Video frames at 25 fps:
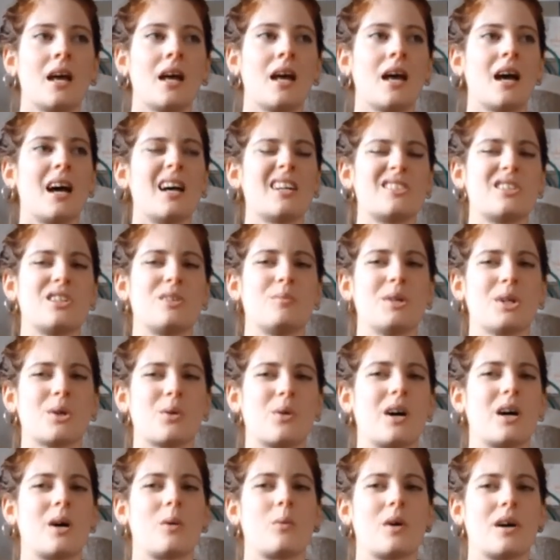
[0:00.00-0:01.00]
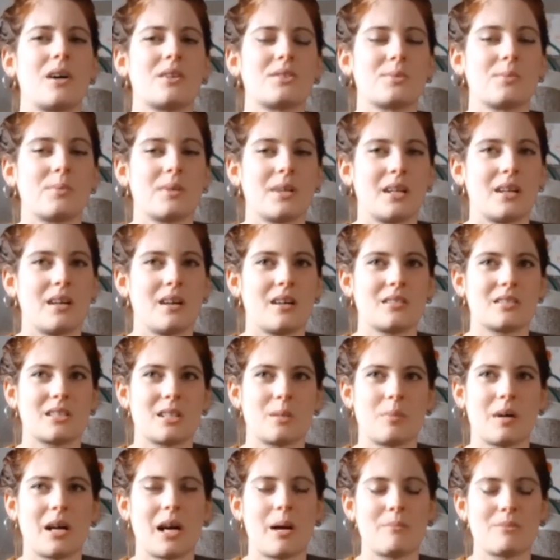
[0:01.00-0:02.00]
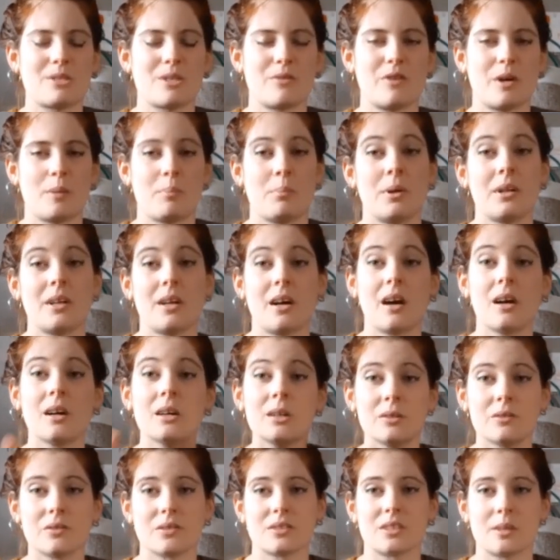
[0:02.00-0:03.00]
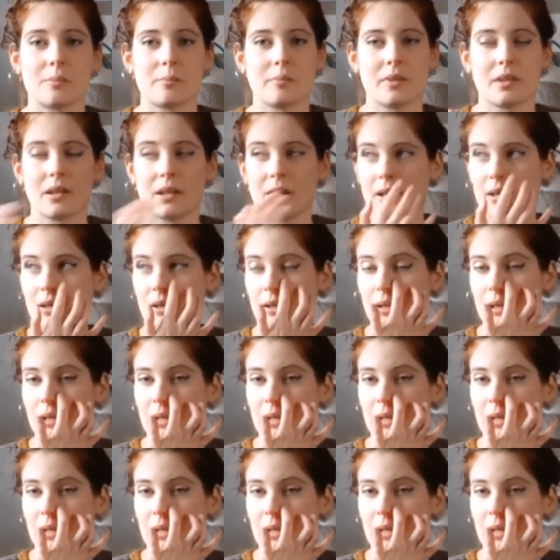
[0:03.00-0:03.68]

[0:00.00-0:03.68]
It took me quite a while to realise that perhaps if I put it over something,